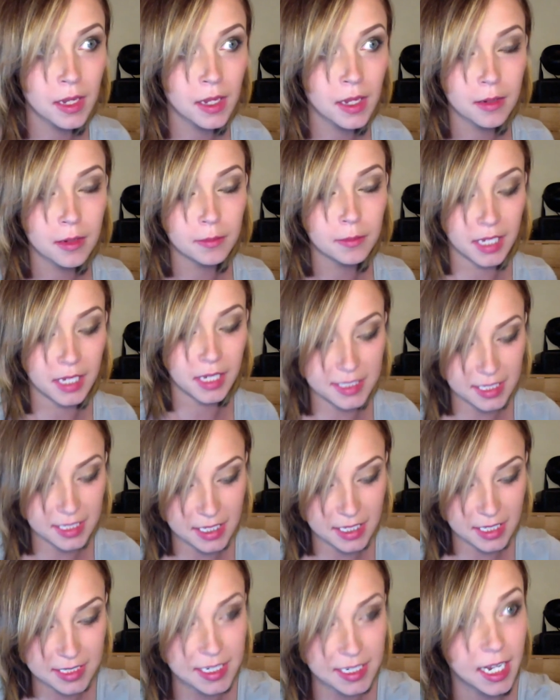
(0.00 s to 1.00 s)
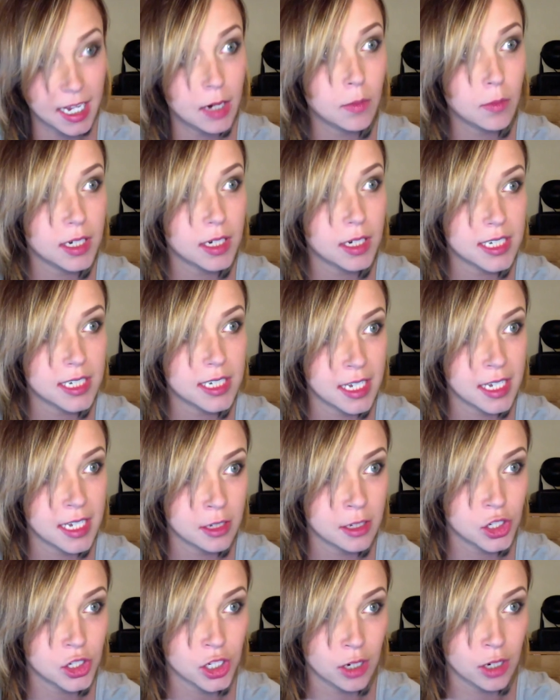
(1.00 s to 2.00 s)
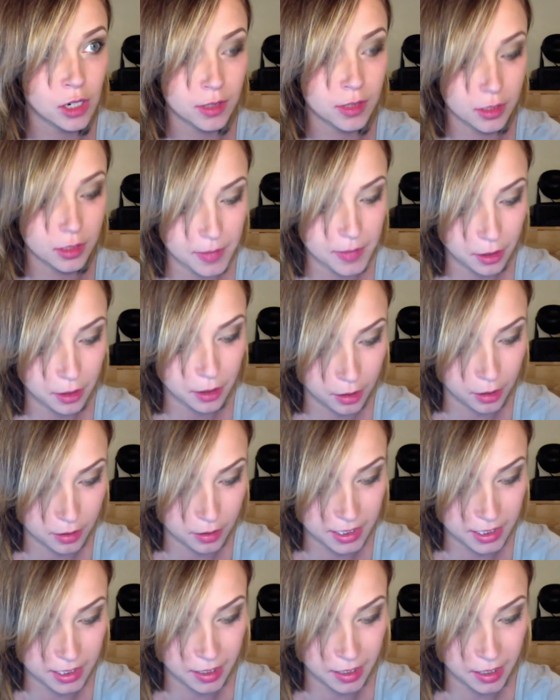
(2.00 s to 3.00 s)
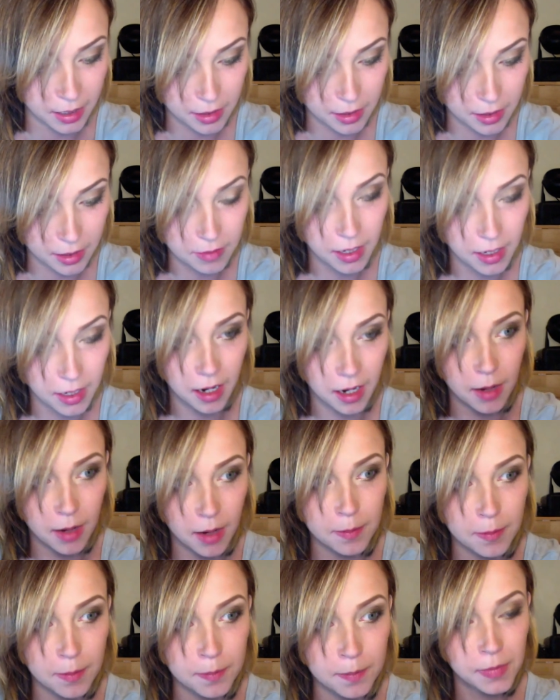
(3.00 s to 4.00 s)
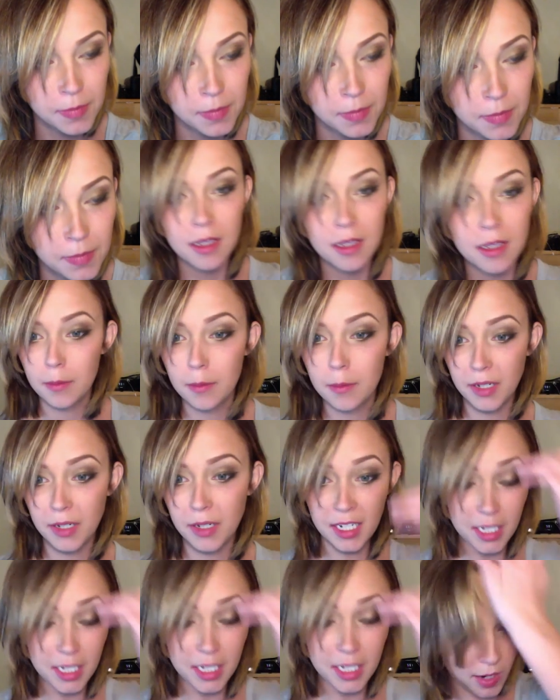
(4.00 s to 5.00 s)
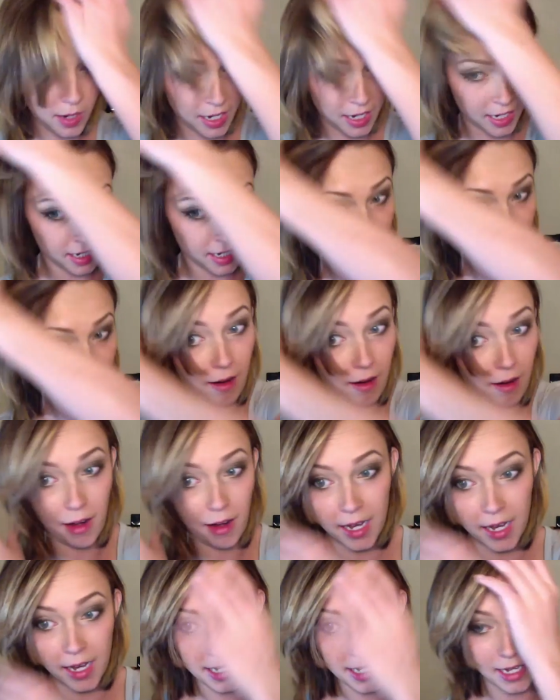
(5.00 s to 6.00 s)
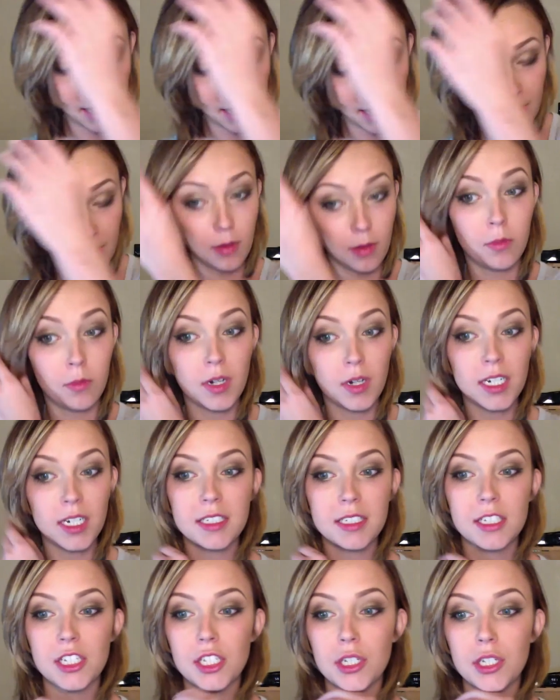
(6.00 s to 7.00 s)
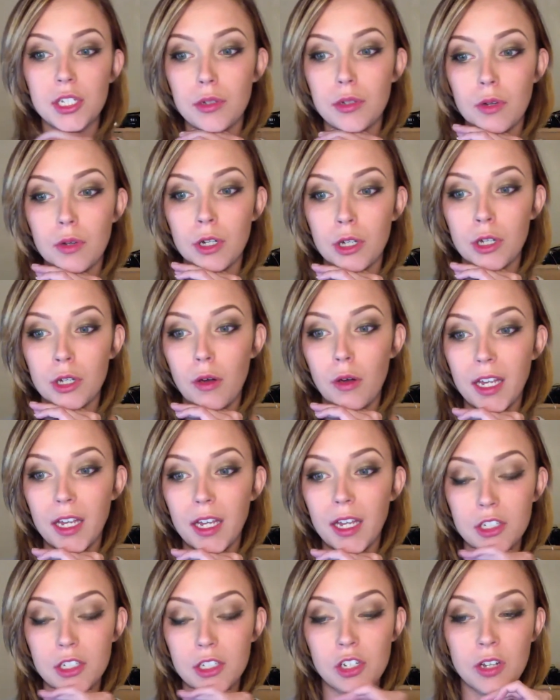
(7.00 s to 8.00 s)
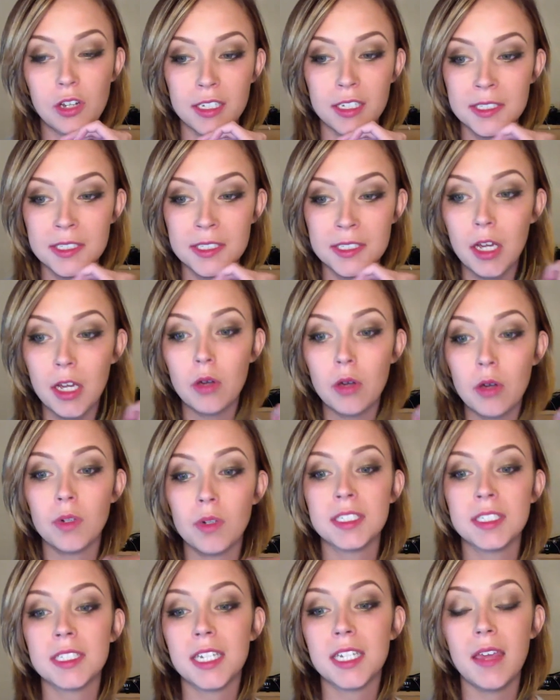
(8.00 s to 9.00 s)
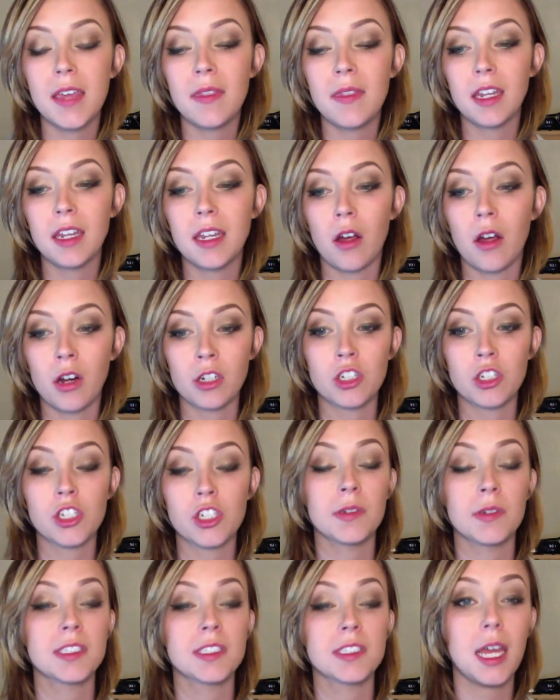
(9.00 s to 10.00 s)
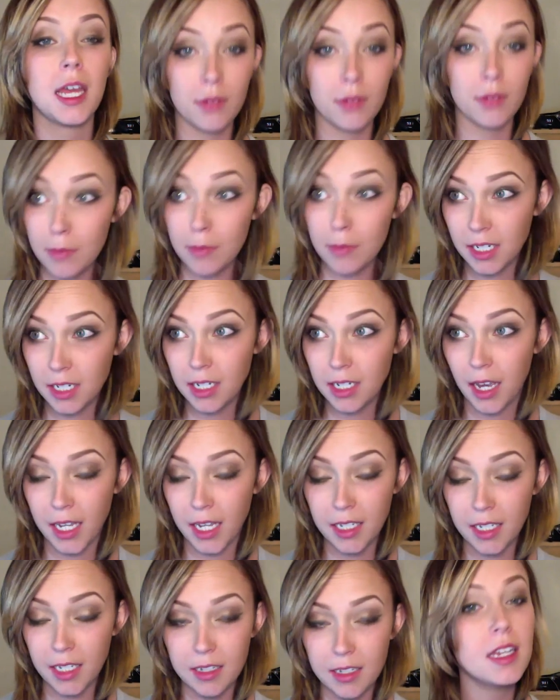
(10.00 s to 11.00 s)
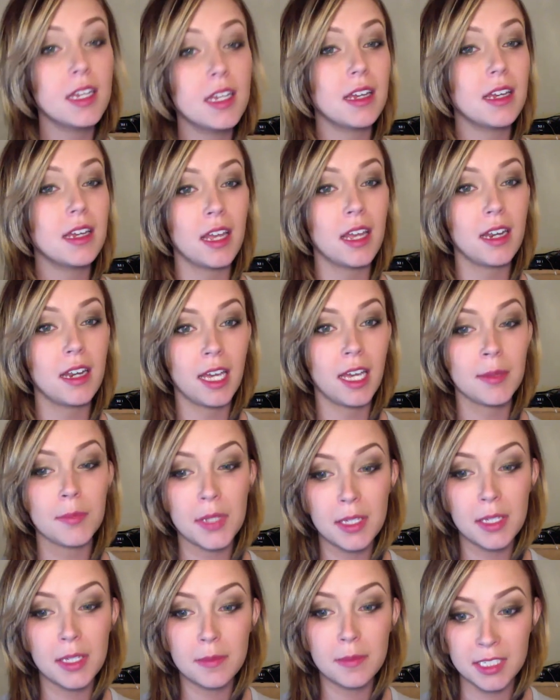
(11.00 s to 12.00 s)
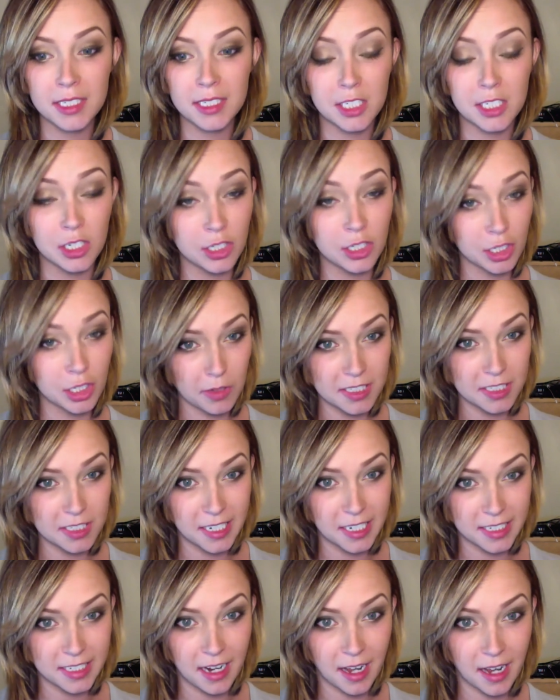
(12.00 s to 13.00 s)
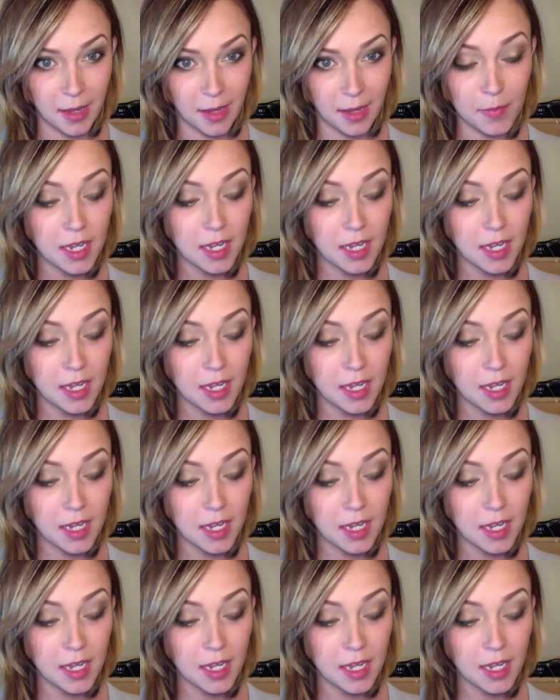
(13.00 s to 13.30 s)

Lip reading: because I did say I wanted to end the show a little bit earlier. But anyway, I wanted to go ahead and let you guys know once again that our show is every Monday night at 9 p.m. Eastern USA time,